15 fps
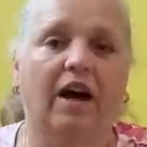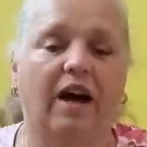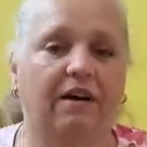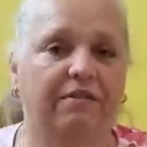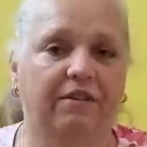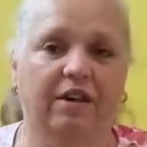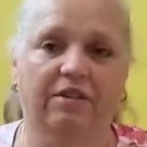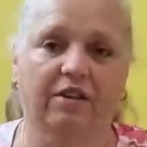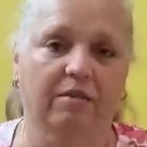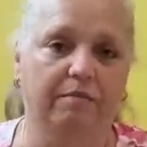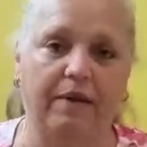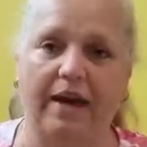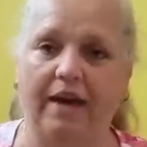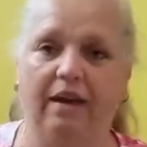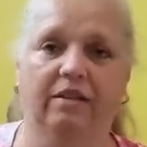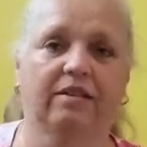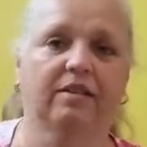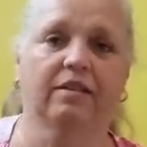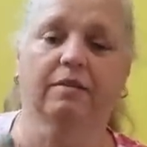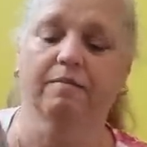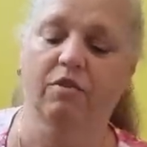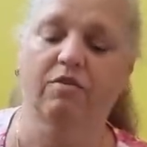half a dozen
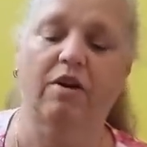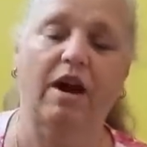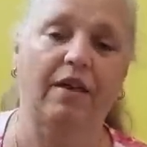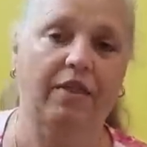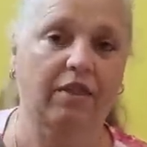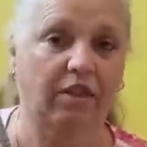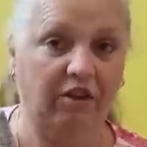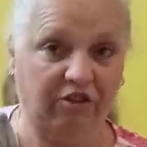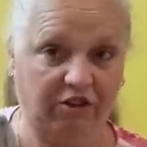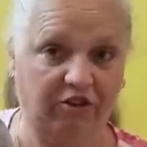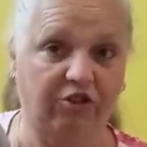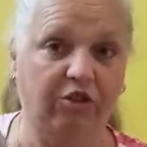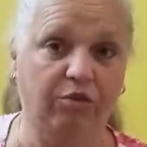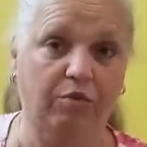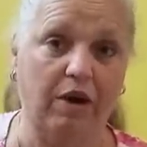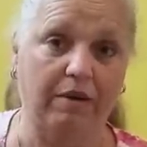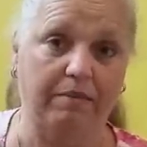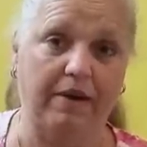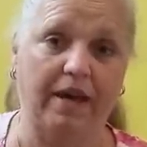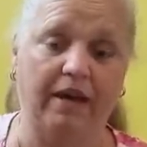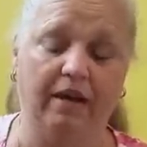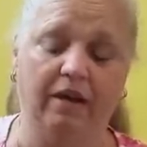bags rather than just do one
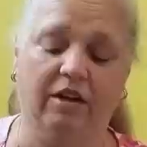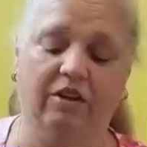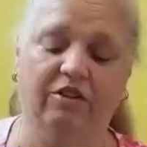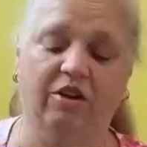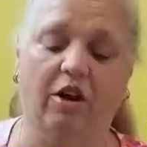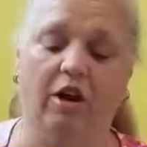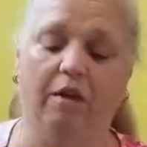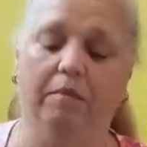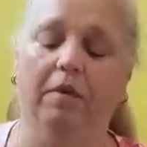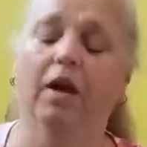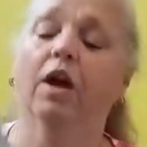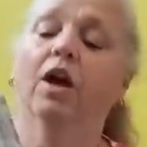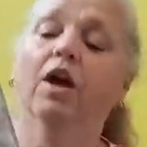bag at a time.